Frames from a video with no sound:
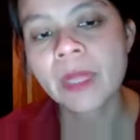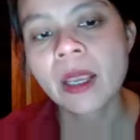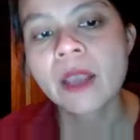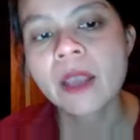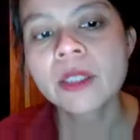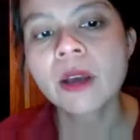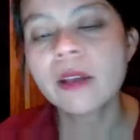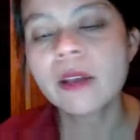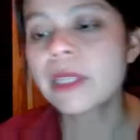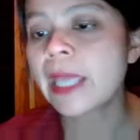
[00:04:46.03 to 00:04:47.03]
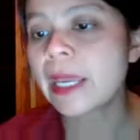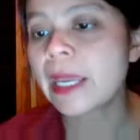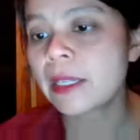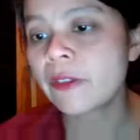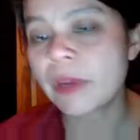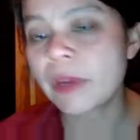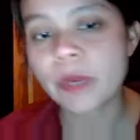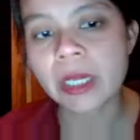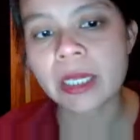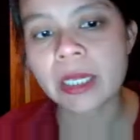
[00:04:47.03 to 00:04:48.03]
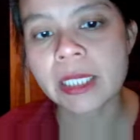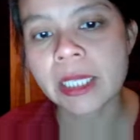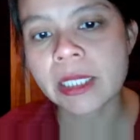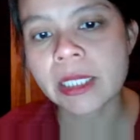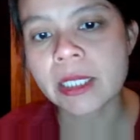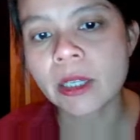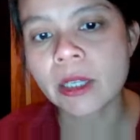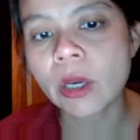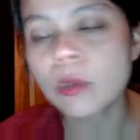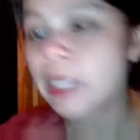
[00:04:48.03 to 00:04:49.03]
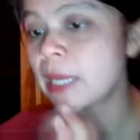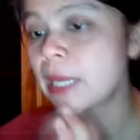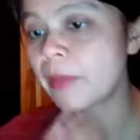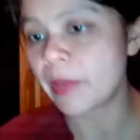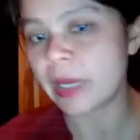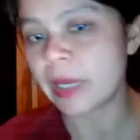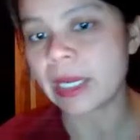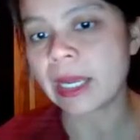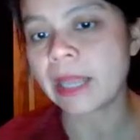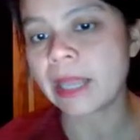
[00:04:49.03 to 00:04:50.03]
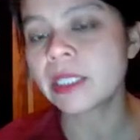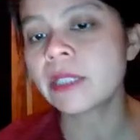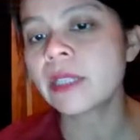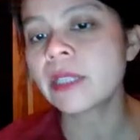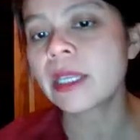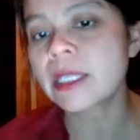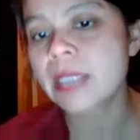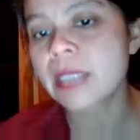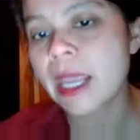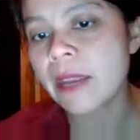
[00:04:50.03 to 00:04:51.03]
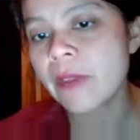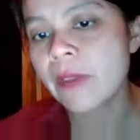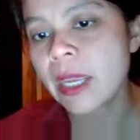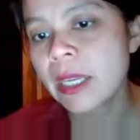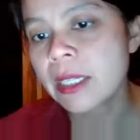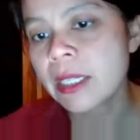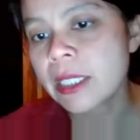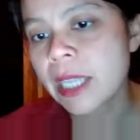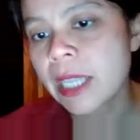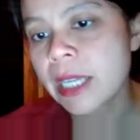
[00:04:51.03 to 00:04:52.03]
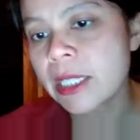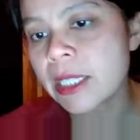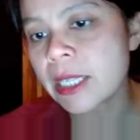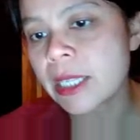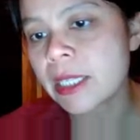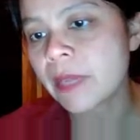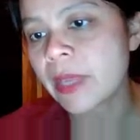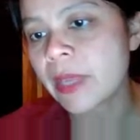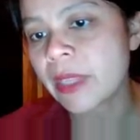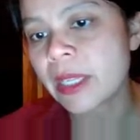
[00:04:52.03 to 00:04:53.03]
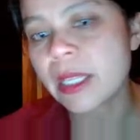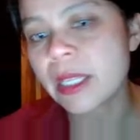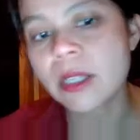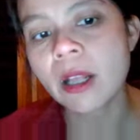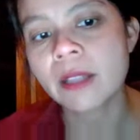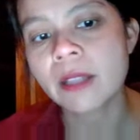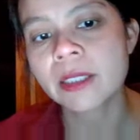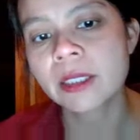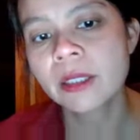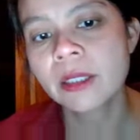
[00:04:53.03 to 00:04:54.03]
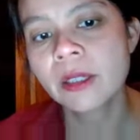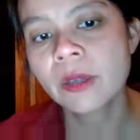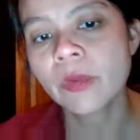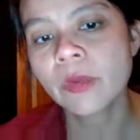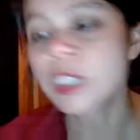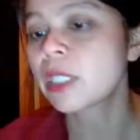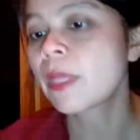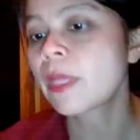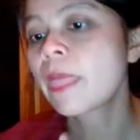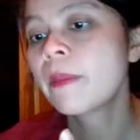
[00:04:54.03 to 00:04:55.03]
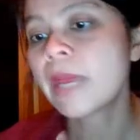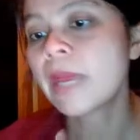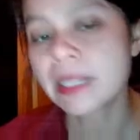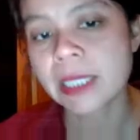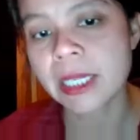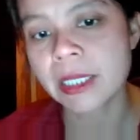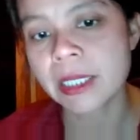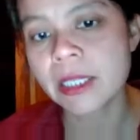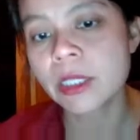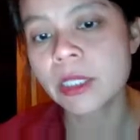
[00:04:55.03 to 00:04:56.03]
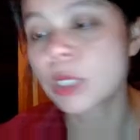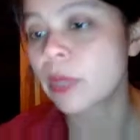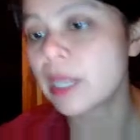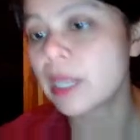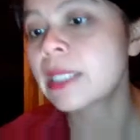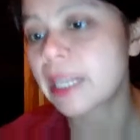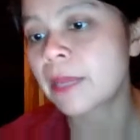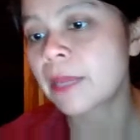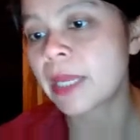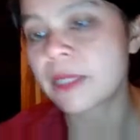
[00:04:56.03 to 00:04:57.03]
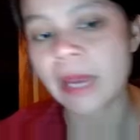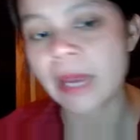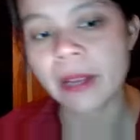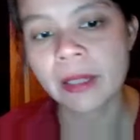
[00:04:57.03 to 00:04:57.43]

So all the entity framework changes are only in memory until the save changes async method is called, which makes the changes to the database file.